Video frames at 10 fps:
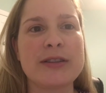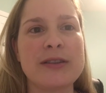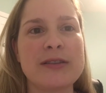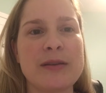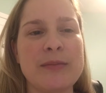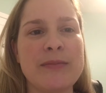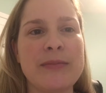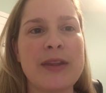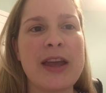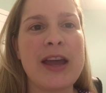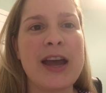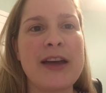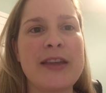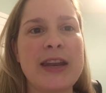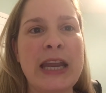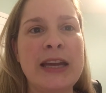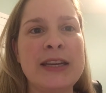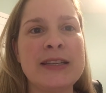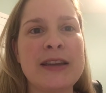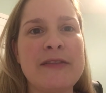system, and that
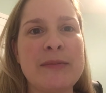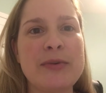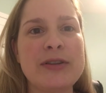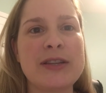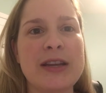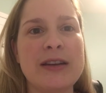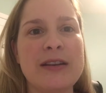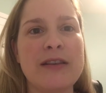97%